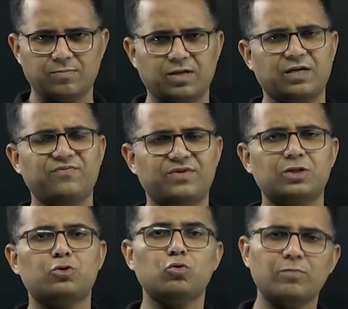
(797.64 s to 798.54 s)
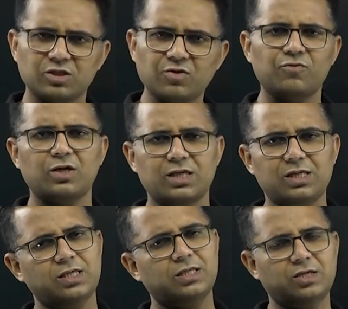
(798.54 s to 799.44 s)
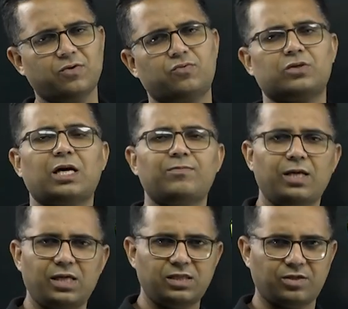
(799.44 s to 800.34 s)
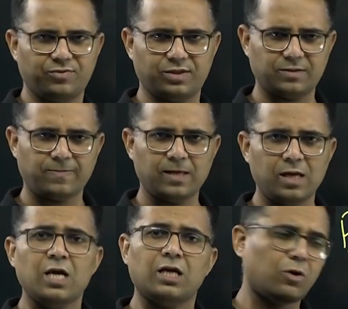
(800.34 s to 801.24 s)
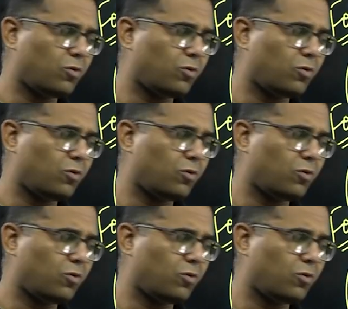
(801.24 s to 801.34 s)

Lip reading: But if there is too much of volatility, then of course, RBI intervenes. Now,